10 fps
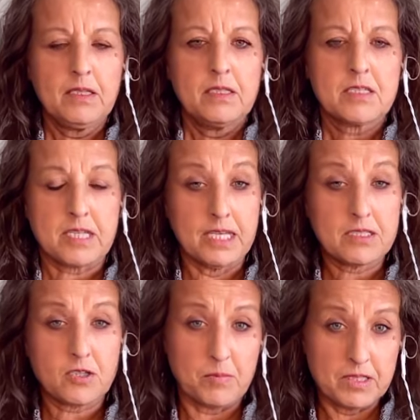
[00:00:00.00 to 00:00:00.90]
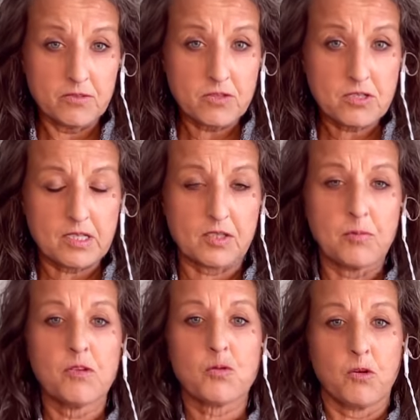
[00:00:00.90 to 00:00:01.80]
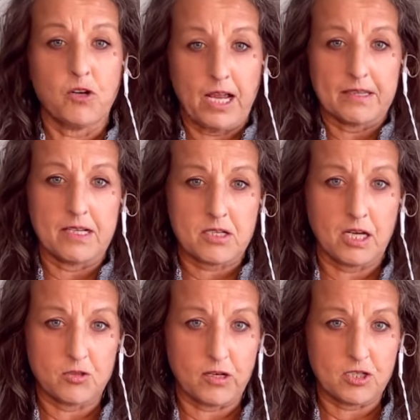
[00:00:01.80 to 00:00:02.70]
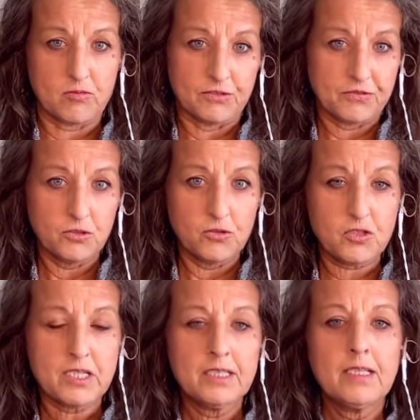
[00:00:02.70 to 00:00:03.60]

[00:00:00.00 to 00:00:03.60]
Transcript: saying to the mills, that the mills were at that time trying to refuse,